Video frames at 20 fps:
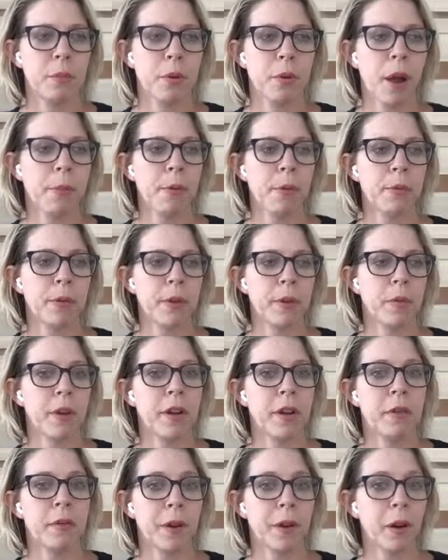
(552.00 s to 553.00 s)
probably
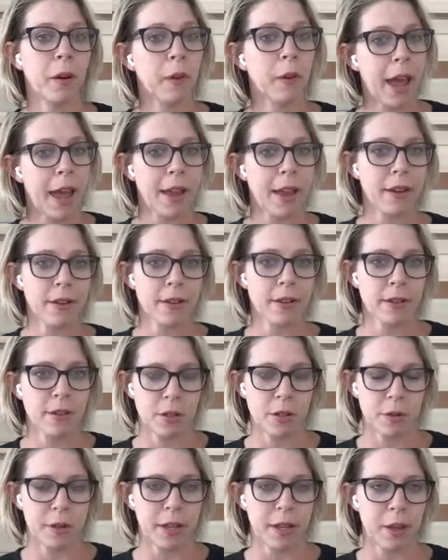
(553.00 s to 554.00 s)
wouldn't regret
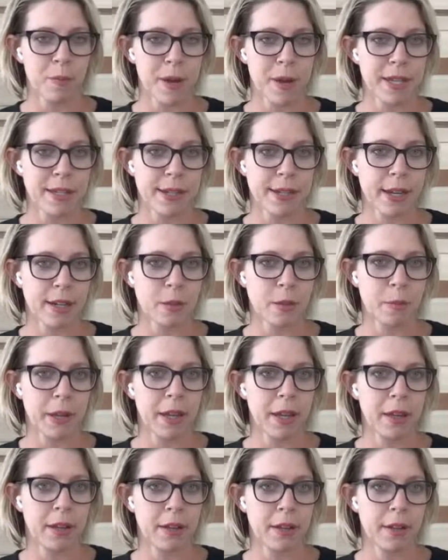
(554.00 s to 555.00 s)
doing a
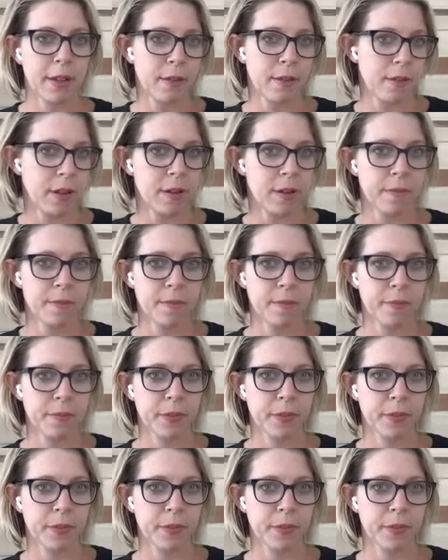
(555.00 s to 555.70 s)
mastectomy given